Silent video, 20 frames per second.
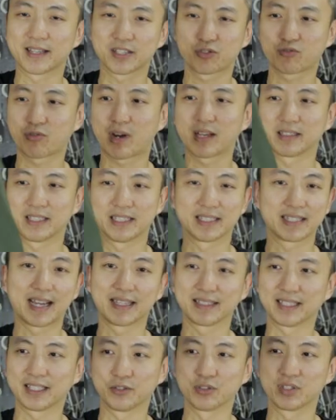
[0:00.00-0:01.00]
extra
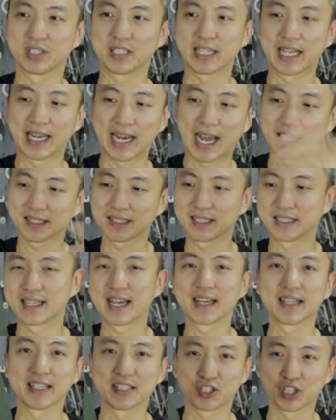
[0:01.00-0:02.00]
design that you see. And other than
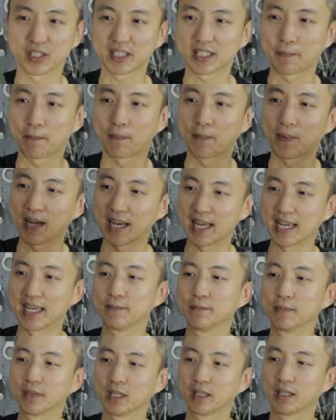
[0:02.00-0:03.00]
that, it's just a
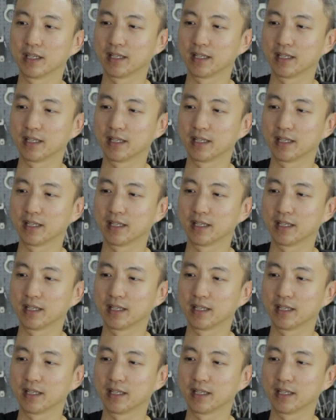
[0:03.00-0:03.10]
plain